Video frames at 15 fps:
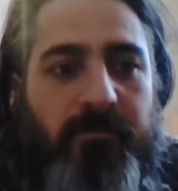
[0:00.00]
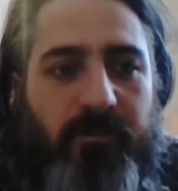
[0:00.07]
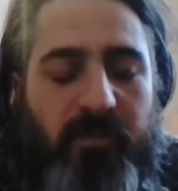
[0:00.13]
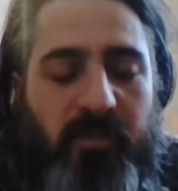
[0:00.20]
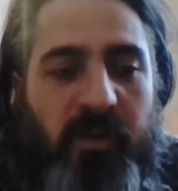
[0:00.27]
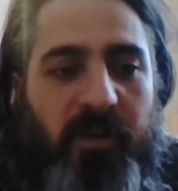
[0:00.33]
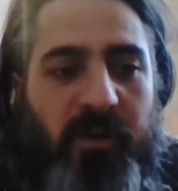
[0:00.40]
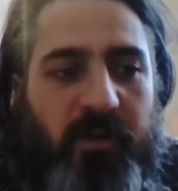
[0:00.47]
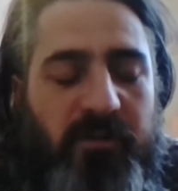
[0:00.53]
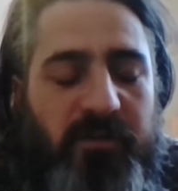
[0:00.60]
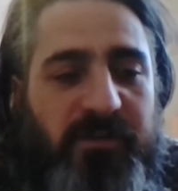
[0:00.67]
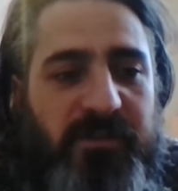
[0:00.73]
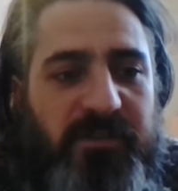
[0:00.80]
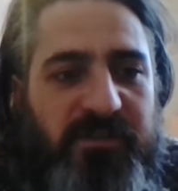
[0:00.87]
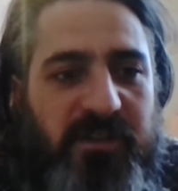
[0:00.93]

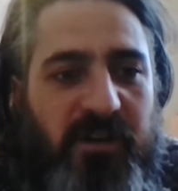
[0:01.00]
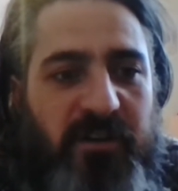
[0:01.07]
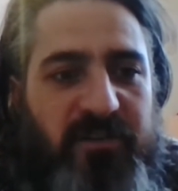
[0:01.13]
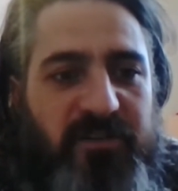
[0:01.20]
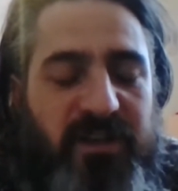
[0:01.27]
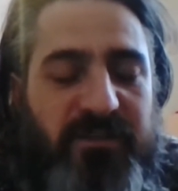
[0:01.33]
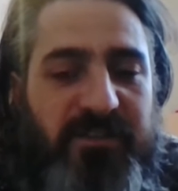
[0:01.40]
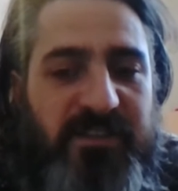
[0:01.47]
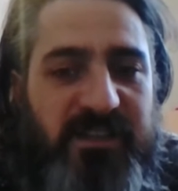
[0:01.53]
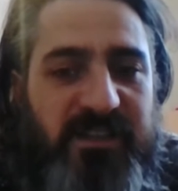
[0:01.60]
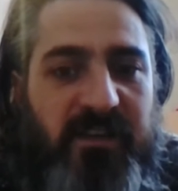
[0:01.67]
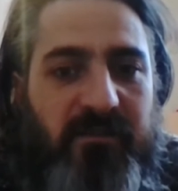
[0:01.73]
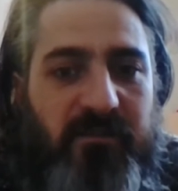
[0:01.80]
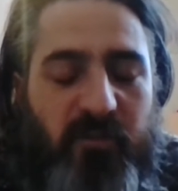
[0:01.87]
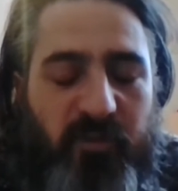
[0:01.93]
As long as you have a
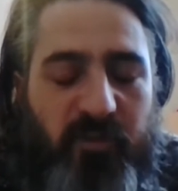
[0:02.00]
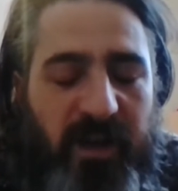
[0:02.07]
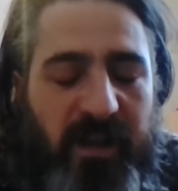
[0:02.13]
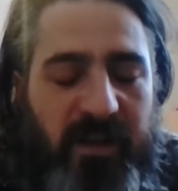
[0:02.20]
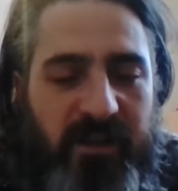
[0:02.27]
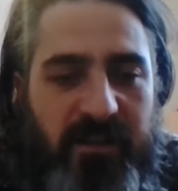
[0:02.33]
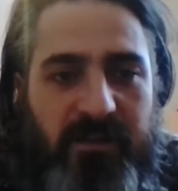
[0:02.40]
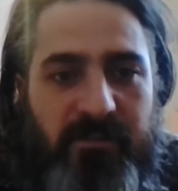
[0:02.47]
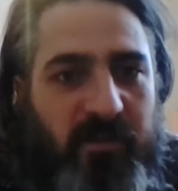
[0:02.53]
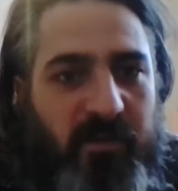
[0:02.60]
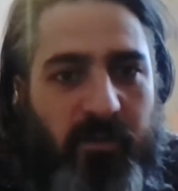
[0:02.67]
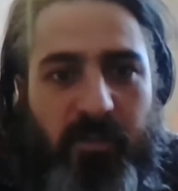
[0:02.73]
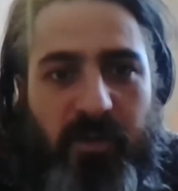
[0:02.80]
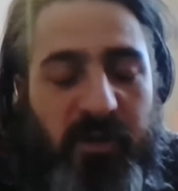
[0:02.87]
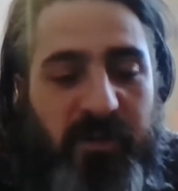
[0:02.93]
second variety
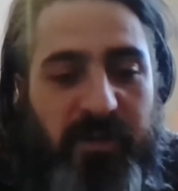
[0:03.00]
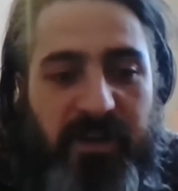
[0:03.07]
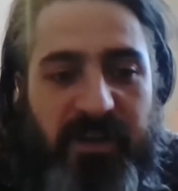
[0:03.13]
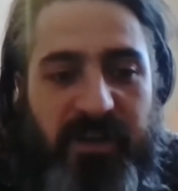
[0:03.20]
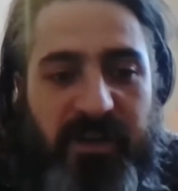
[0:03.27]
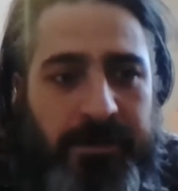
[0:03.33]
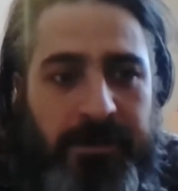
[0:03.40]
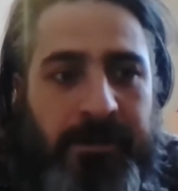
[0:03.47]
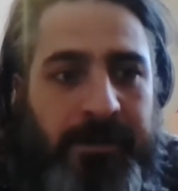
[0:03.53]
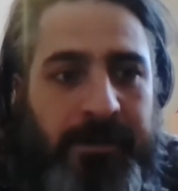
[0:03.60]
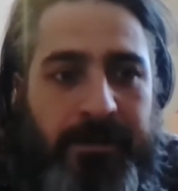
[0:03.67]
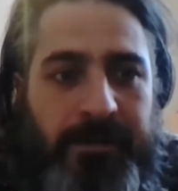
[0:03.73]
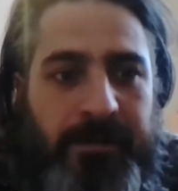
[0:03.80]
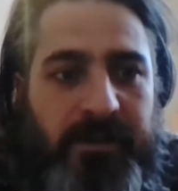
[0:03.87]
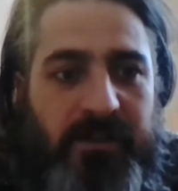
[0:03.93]
for pollination.
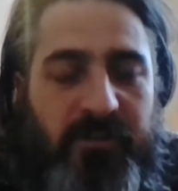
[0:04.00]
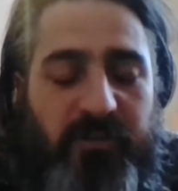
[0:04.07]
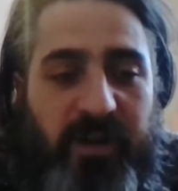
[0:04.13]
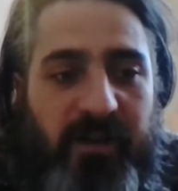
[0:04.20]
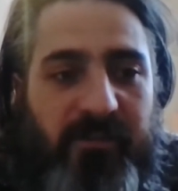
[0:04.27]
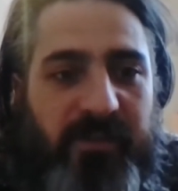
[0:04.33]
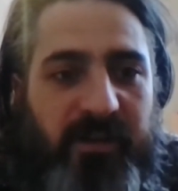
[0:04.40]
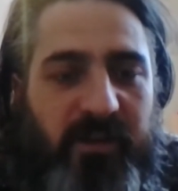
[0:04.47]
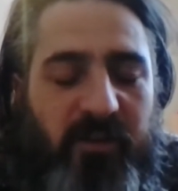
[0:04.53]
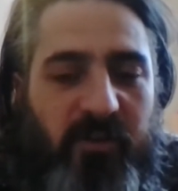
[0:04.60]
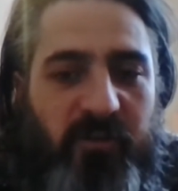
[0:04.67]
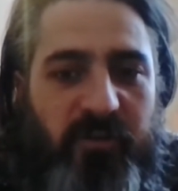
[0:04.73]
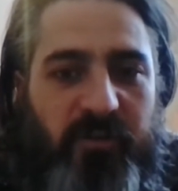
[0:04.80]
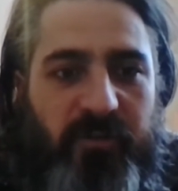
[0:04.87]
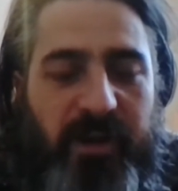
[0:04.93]
So
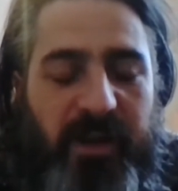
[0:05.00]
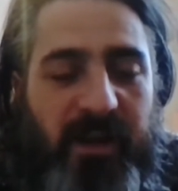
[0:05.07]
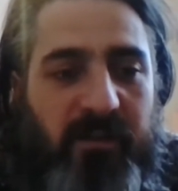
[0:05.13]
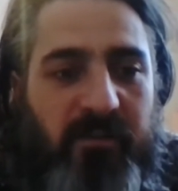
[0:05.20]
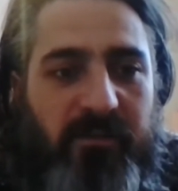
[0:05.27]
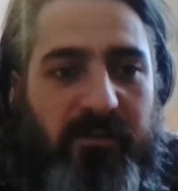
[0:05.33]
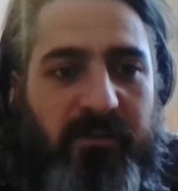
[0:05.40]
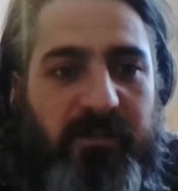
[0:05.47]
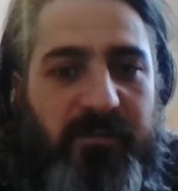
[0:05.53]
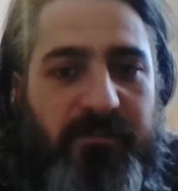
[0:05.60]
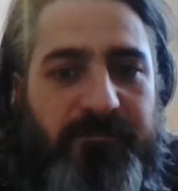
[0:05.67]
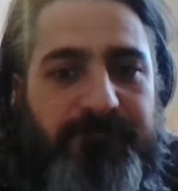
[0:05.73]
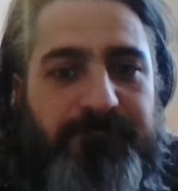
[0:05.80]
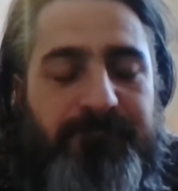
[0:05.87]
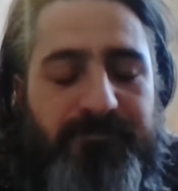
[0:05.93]
having those
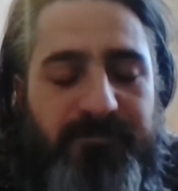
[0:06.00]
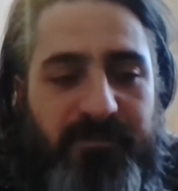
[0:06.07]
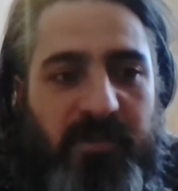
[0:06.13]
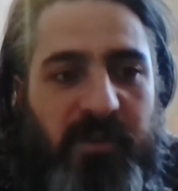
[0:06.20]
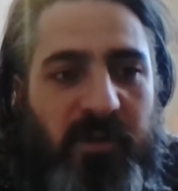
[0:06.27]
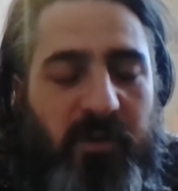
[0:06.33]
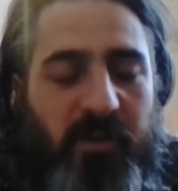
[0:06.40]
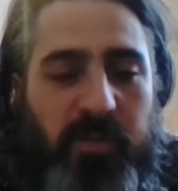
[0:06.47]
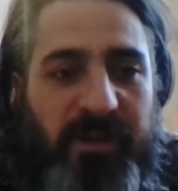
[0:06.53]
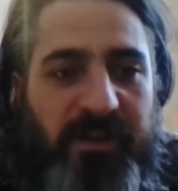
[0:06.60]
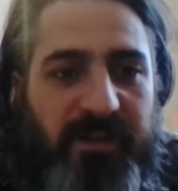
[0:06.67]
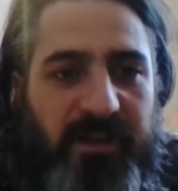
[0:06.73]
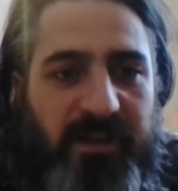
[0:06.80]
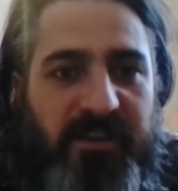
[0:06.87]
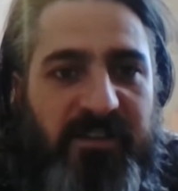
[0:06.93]
around,
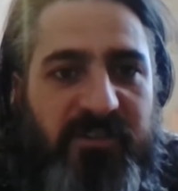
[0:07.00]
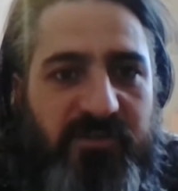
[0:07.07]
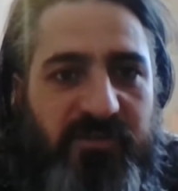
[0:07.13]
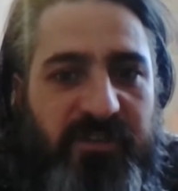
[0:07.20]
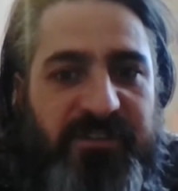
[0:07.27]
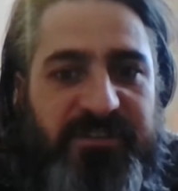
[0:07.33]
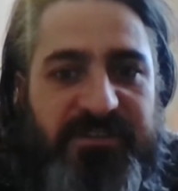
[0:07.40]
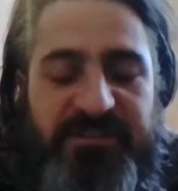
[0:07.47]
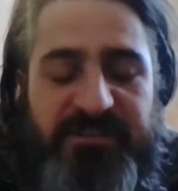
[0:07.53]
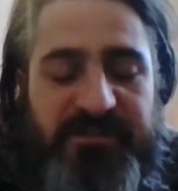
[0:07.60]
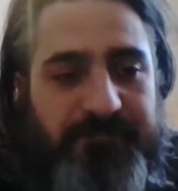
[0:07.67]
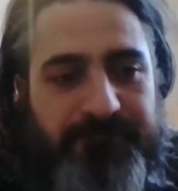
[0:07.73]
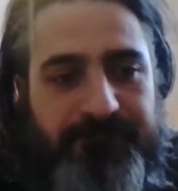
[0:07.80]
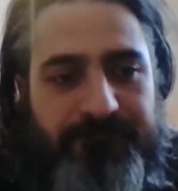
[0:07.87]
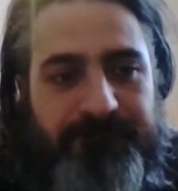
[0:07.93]
planting extras,
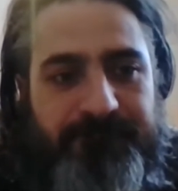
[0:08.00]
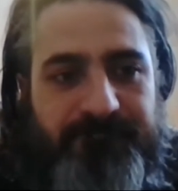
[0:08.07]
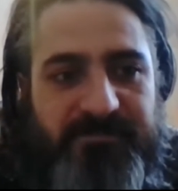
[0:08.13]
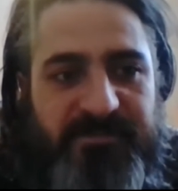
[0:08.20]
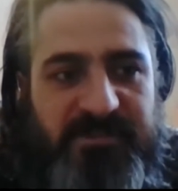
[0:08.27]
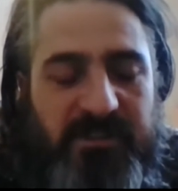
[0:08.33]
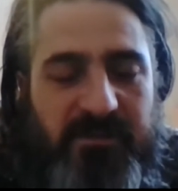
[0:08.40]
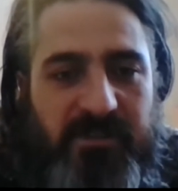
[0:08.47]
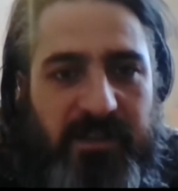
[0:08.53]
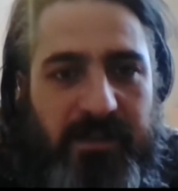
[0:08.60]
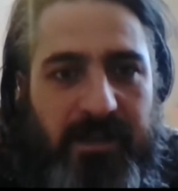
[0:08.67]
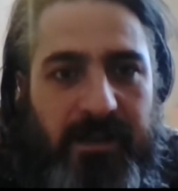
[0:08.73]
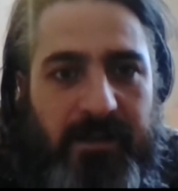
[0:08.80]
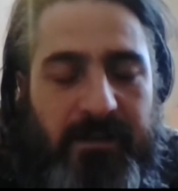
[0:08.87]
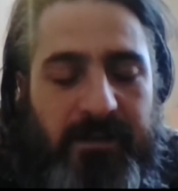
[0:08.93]
stuff like
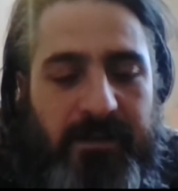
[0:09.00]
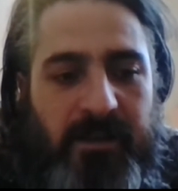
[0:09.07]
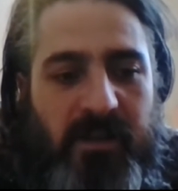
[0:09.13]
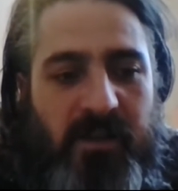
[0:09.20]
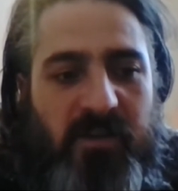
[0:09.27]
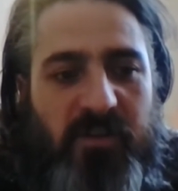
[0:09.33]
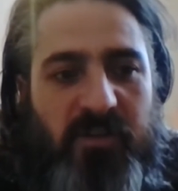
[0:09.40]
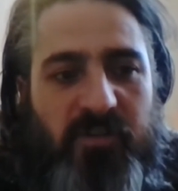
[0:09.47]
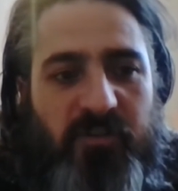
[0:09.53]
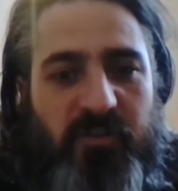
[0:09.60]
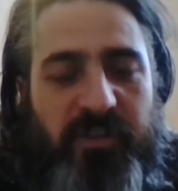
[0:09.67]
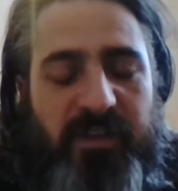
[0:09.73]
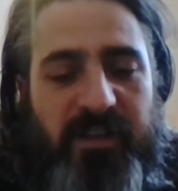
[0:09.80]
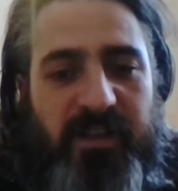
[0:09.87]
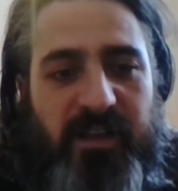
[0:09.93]
that.
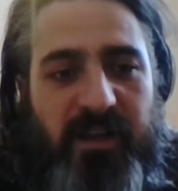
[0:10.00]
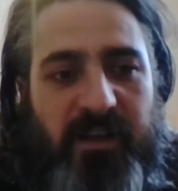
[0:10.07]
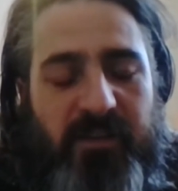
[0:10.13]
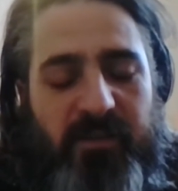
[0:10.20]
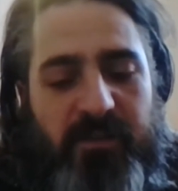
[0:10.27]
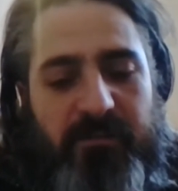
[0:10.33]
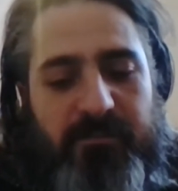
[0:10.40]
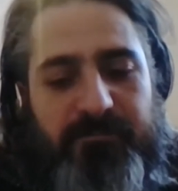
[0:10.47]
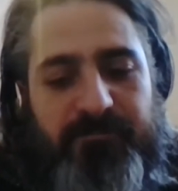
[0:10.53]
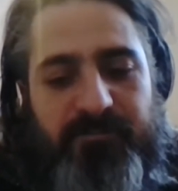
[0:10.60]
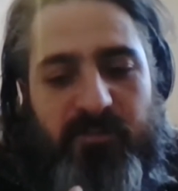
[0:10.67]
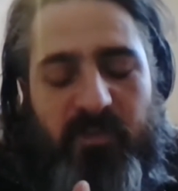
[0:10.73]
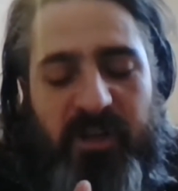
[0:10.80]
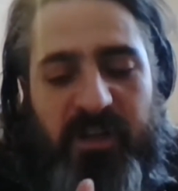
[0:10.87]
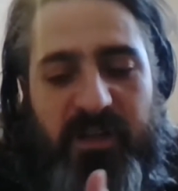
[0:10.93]
So then
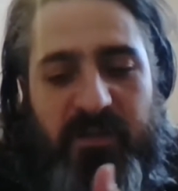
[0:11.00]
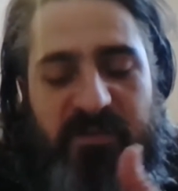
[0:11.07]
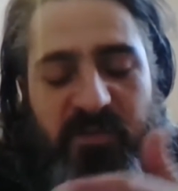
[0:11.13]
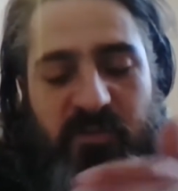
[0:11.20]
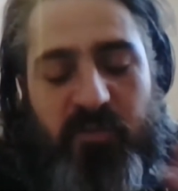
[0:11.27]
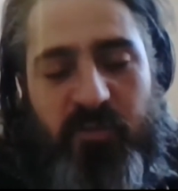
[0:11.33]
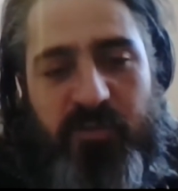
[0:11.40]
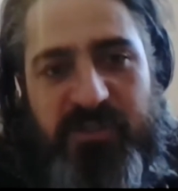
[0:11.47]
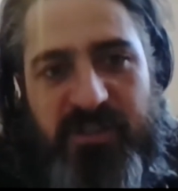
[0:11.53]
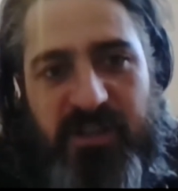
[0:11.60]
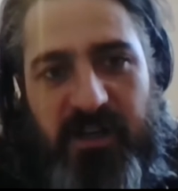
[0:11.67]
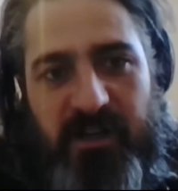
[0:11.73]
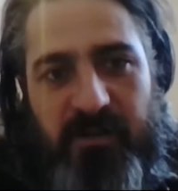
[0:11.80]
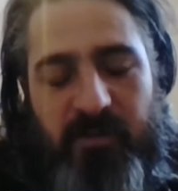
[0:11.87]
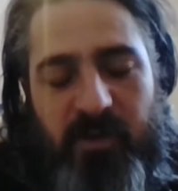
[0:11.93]
when it comes to
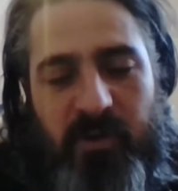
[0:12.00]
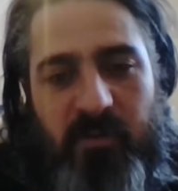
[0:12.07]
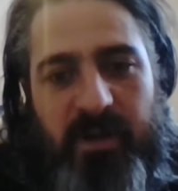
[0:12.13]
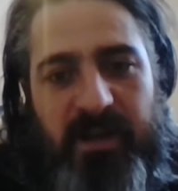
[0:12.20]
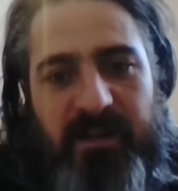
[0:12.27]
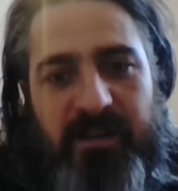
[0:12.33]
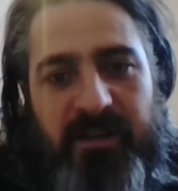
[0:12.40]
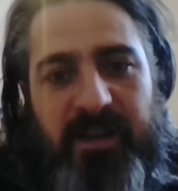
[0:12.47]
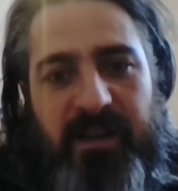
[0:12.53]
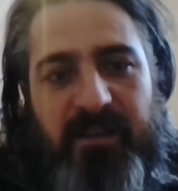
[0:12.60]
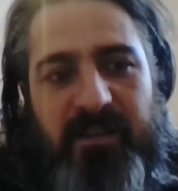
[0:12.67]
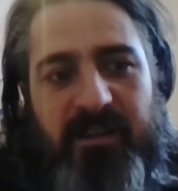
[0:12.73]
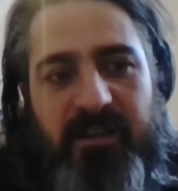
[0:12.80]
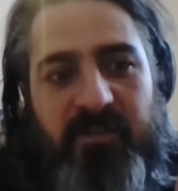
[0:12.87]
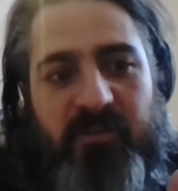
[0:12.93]
rootstock, if we go back to
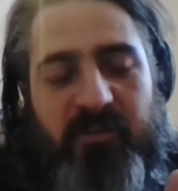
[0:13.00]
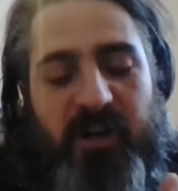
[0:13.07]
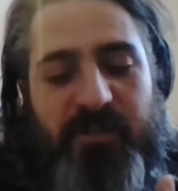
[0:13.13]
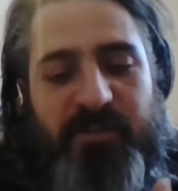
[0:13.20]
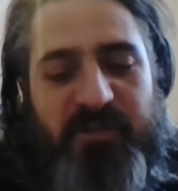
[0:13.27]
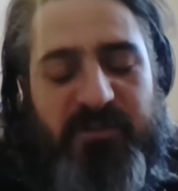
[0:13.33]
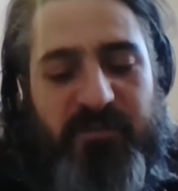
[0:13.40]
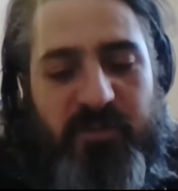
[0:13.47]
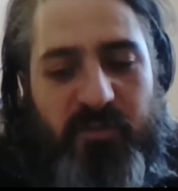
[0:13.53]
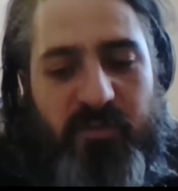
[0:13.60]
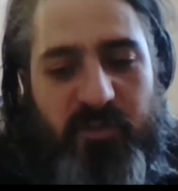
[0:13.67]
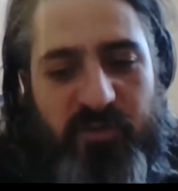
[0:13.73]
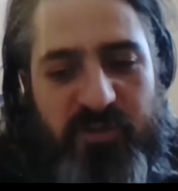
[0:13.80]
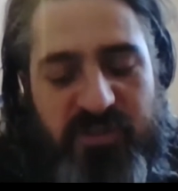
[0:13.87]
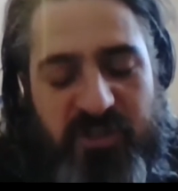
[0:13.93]
that, the other option for
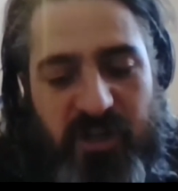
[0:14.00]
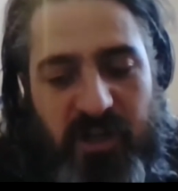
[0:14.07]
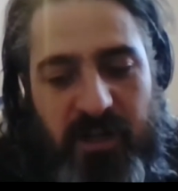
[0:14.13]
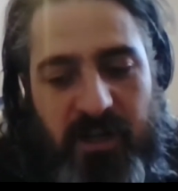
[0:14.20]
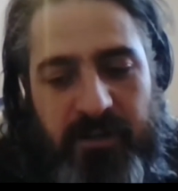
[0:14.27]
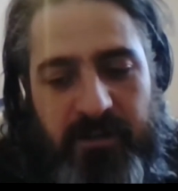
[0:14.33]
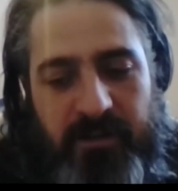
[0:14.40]
rootstock